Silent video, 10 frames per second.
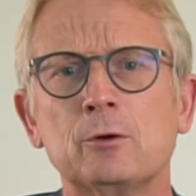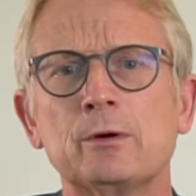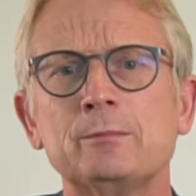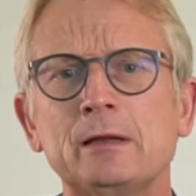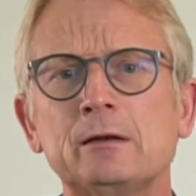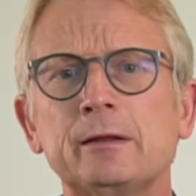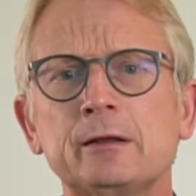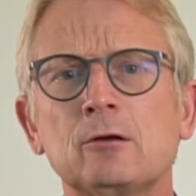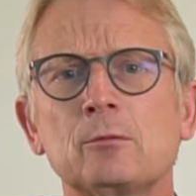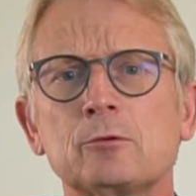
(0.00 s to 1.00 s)
low and middle
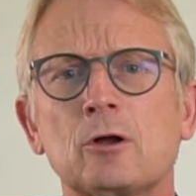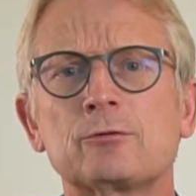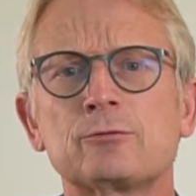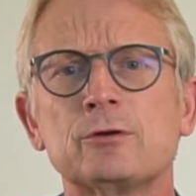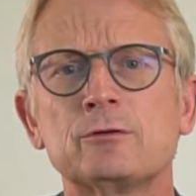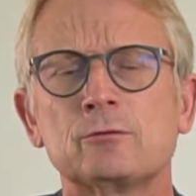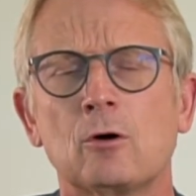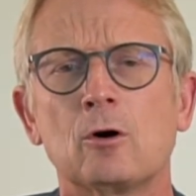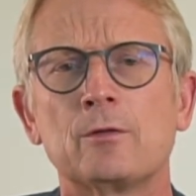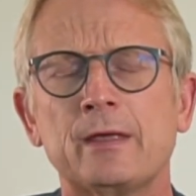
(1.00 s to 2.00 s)
income countries
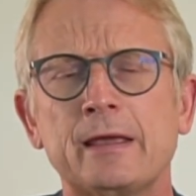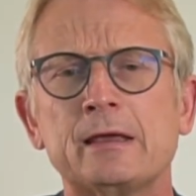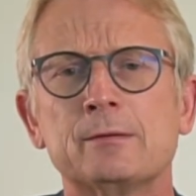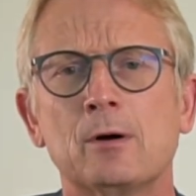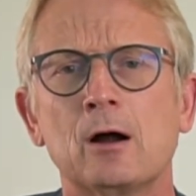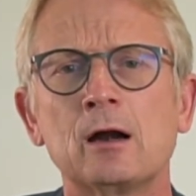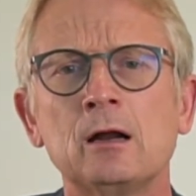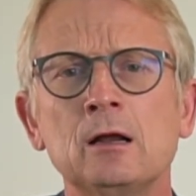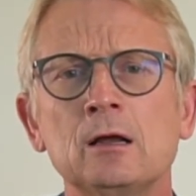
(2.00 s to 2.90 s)
on AMR